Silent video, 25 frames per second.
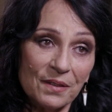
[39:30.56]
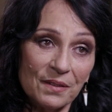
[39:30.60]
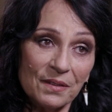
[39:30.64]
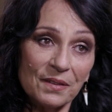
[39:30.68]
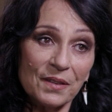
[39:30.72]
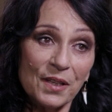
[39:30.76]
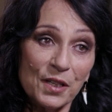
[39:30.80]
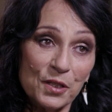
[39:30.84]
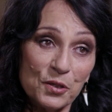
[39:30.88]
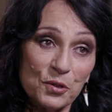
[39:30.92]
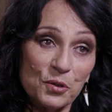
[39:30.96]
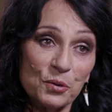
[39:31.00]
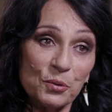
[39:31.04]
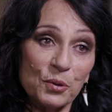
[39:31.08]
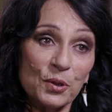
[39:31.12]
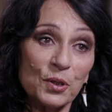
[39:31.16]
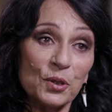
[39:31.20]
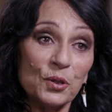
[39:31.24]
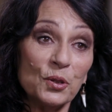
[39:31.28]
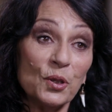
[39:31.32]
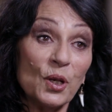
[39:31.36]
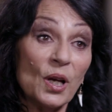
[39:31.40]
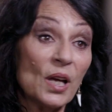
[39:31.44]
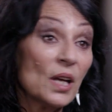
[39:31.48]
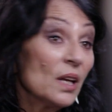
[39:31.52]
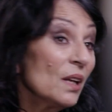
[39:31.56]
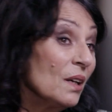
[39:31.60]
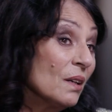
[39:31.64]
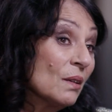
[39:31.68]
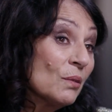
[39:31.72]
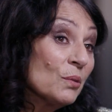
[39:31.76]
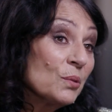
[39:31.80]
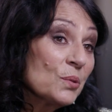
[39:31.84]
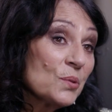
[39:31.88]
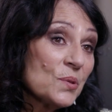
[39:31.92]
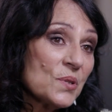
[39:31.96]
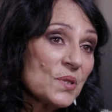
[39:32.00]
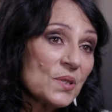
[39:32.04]
that to occur, and of
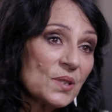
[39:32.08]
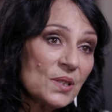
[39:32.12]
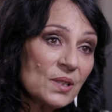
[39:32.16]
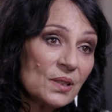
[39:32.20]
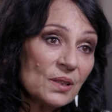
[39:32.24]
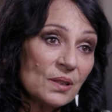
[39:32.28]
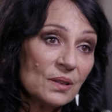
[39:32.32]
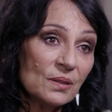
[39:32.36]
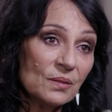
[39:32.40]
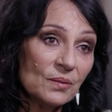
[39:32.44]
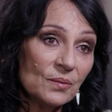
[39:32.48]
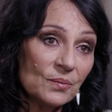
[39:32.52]
course it did.